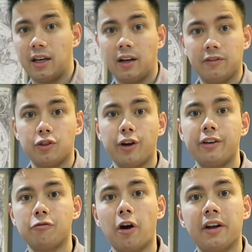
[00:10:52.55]
And I've
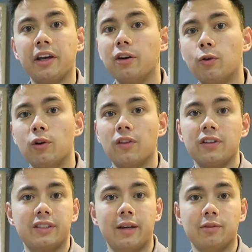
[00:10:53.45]
tried running it all at
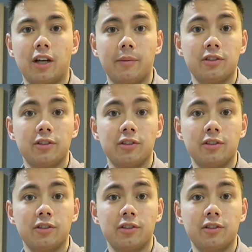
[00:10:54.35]
the same time,